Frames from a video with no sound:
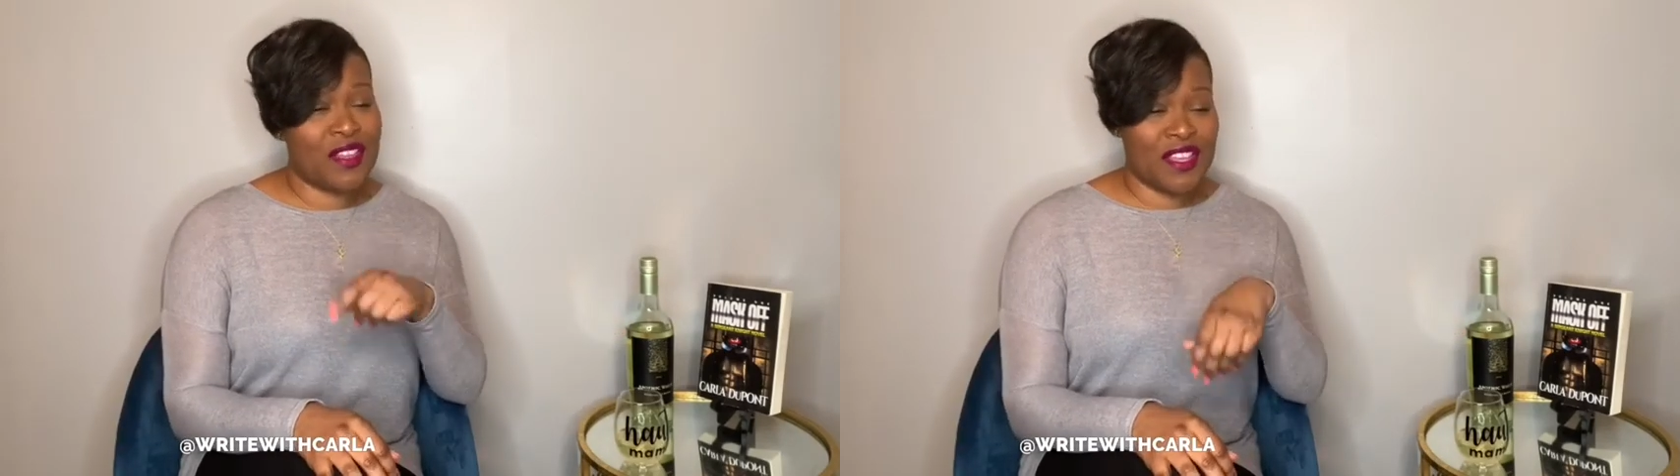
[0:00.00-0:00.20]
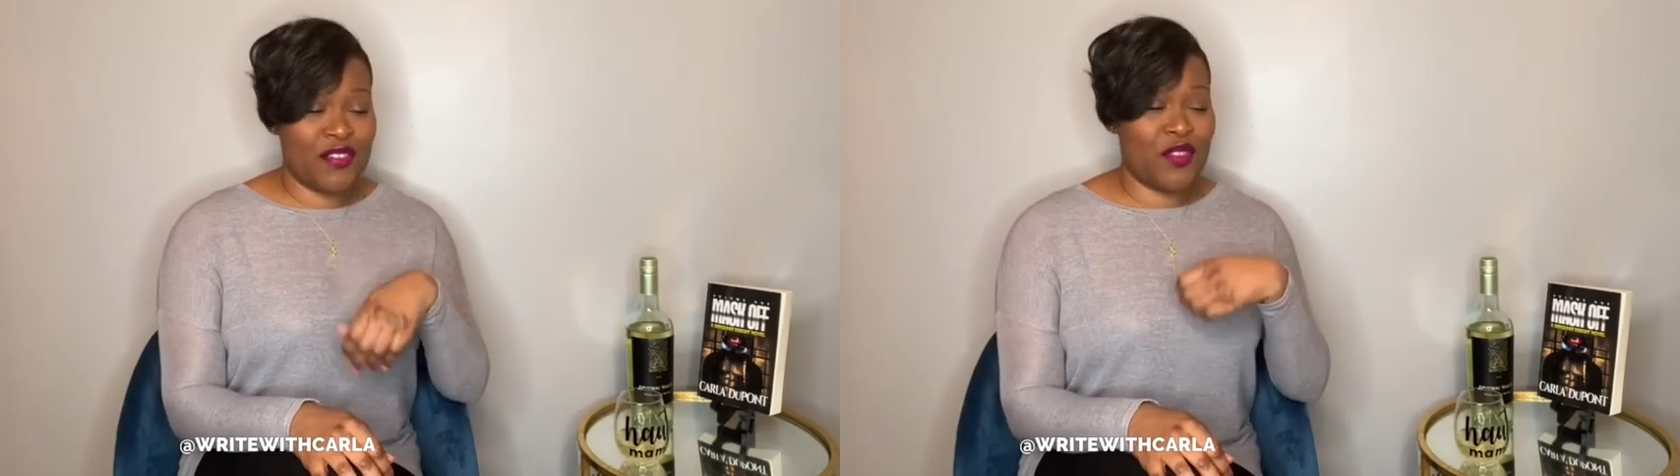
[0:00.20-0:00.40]

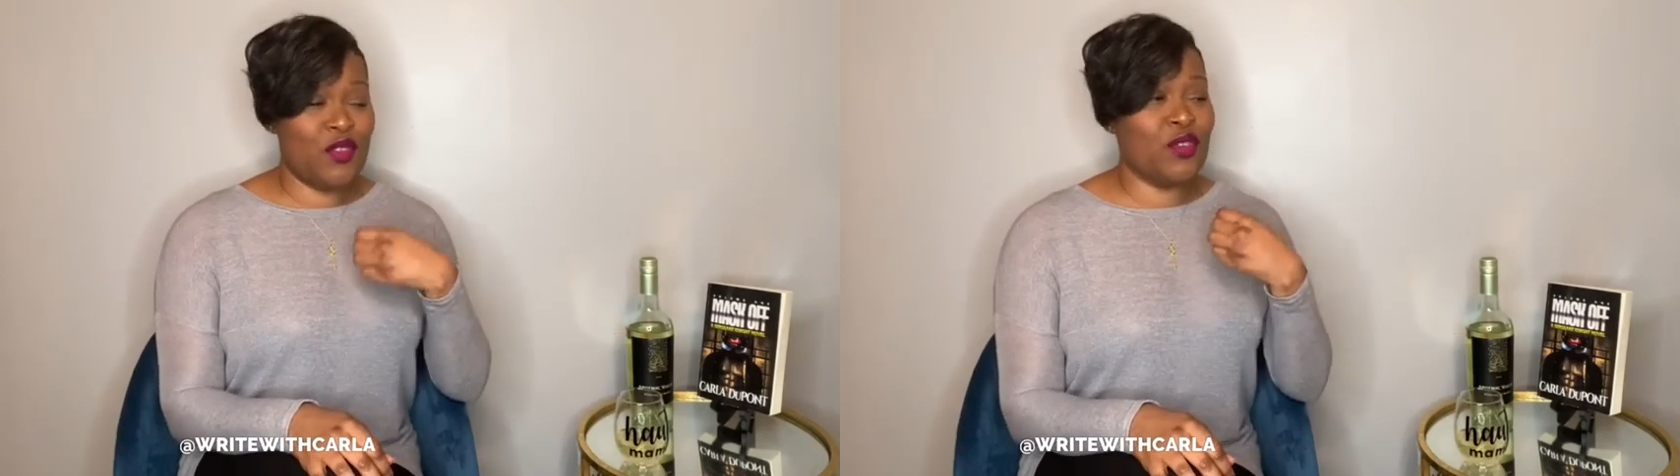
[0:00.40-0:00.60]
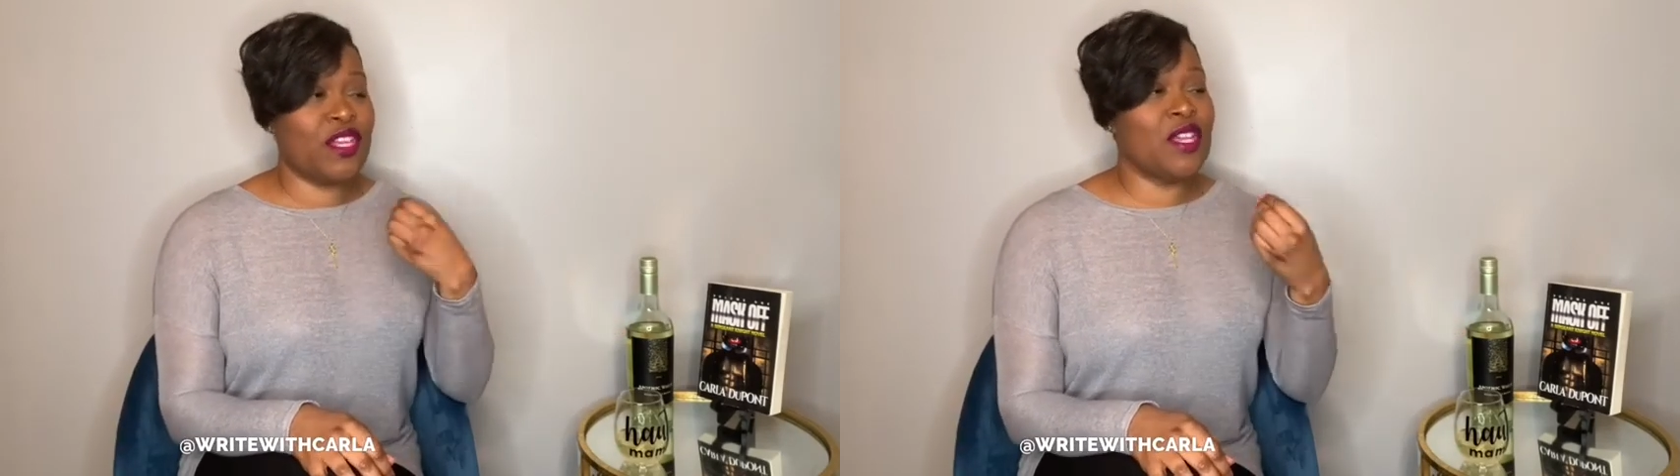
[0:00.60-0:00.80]
If
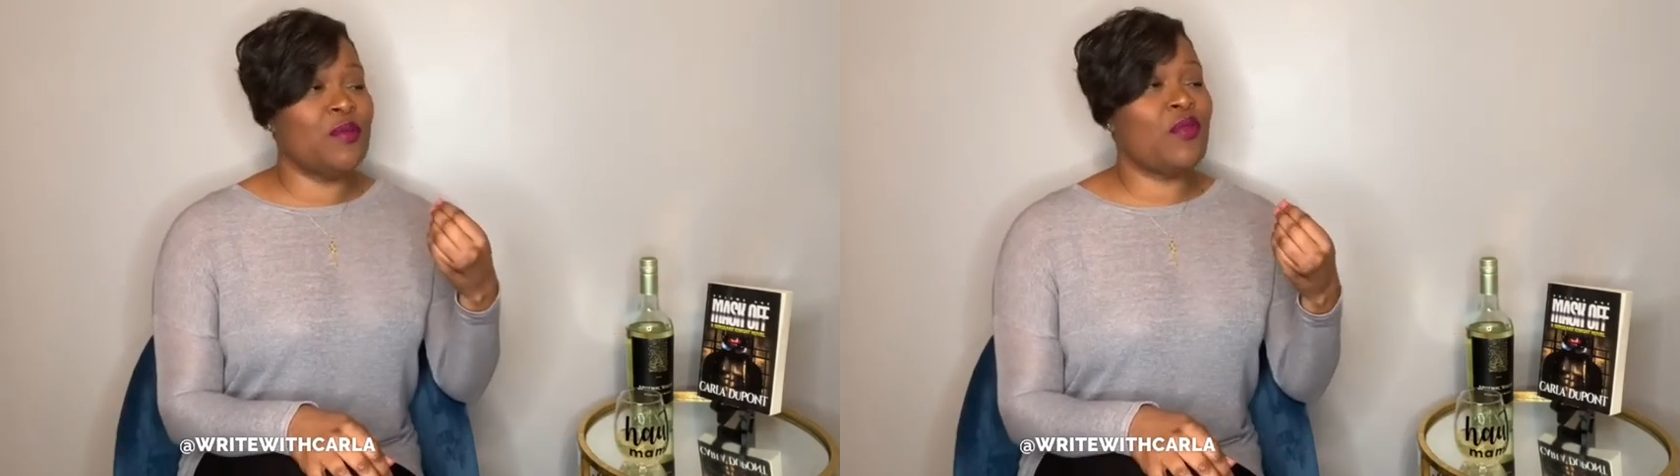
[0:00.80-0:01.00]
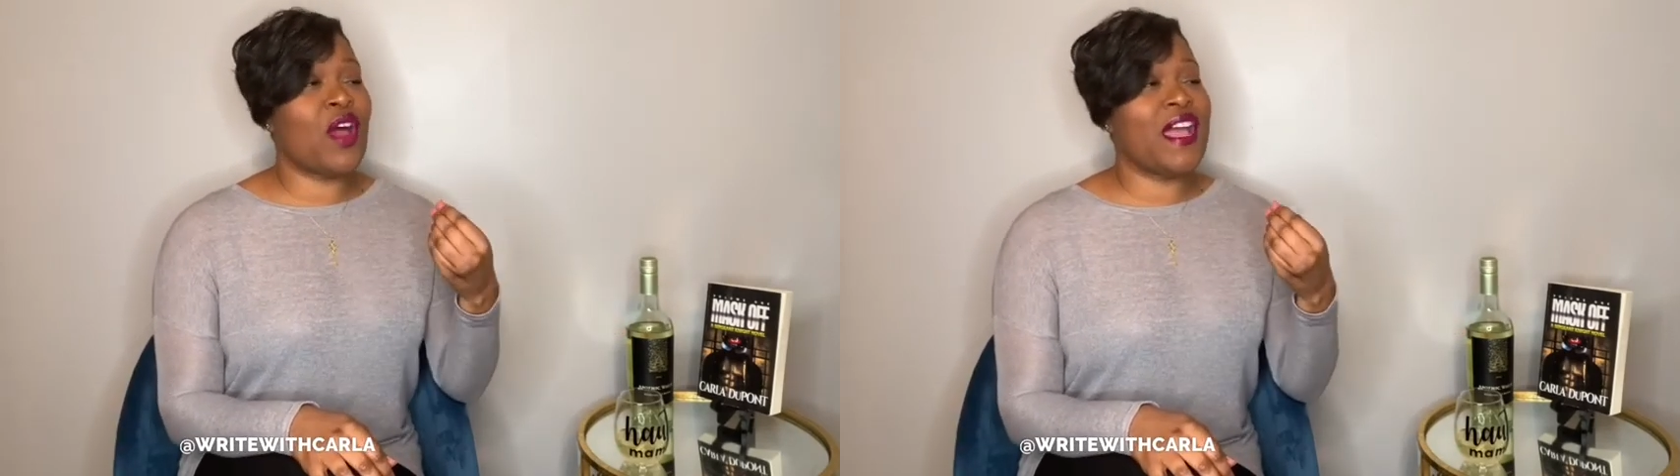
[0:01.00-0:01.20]
you
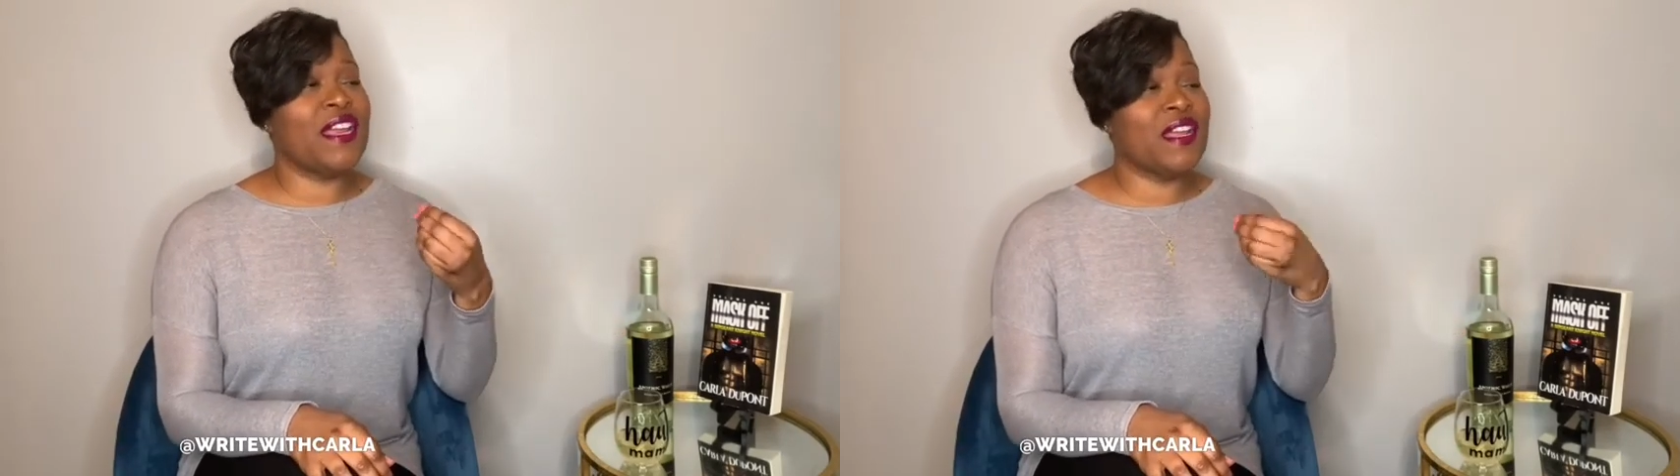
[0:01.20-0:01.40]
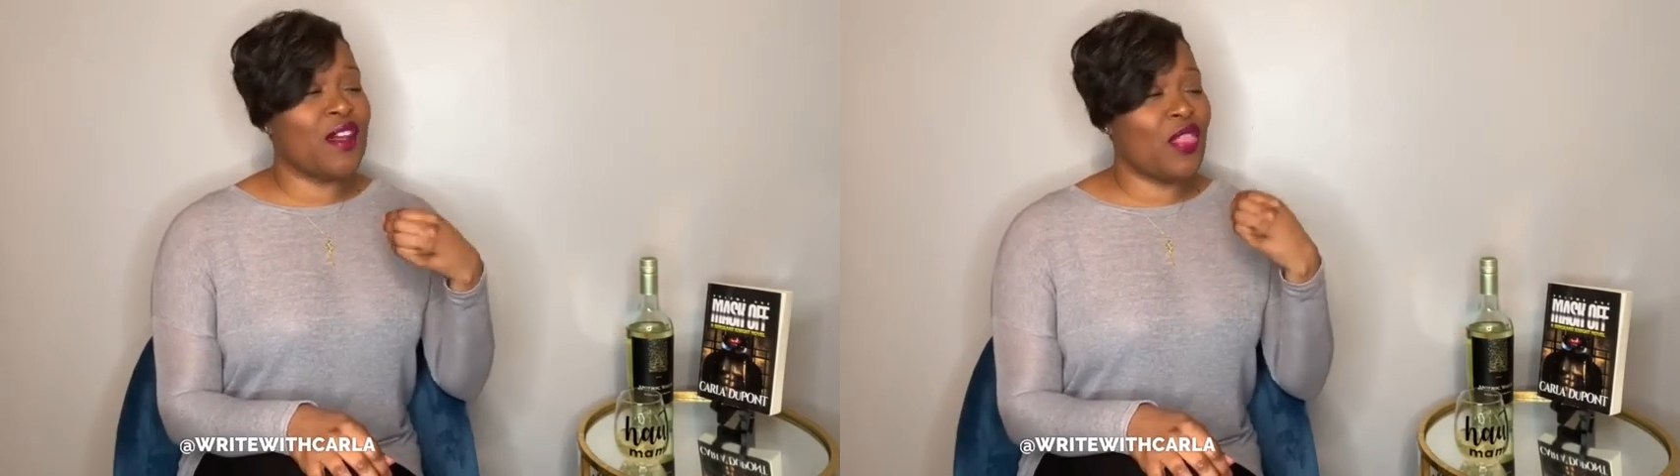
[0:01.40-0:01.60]
keep
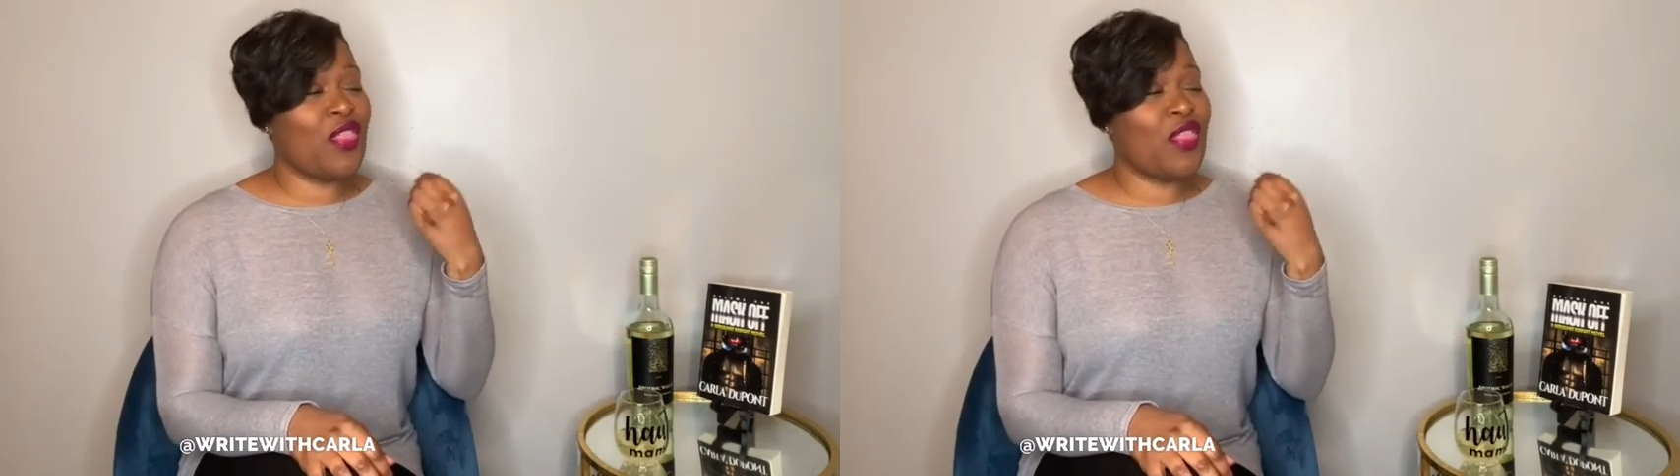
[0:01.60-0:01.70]
writing,